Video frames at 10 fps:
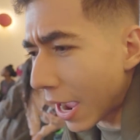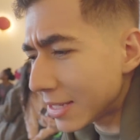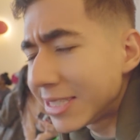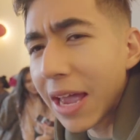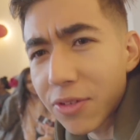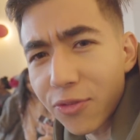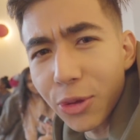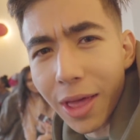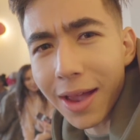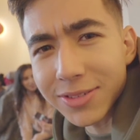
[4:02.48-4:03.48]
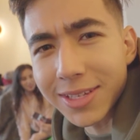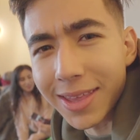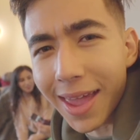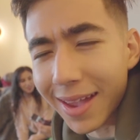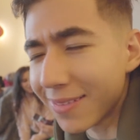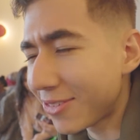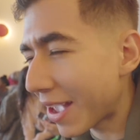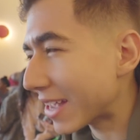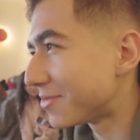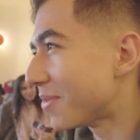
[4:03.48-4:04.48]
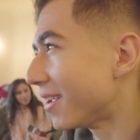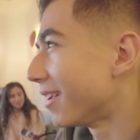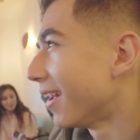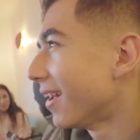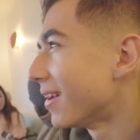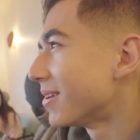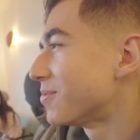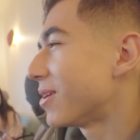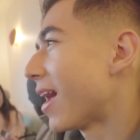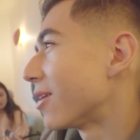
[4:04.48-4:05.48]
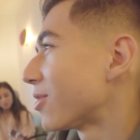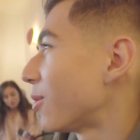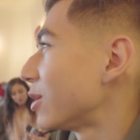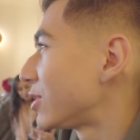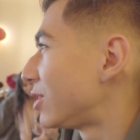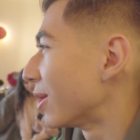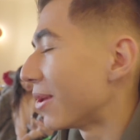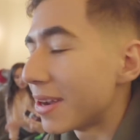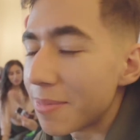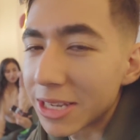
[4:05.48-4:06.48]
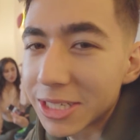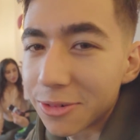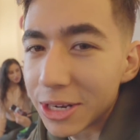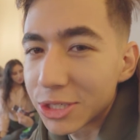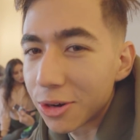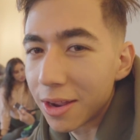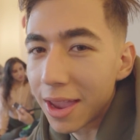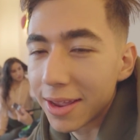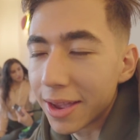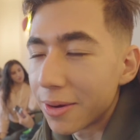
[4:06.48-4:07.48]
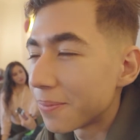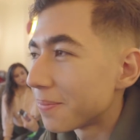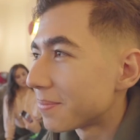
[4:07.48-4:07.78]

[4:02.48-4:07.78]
I saved a few lives today, if you ask me. But yeah, so we're just chilling in a Mexican restaurant, hanging out.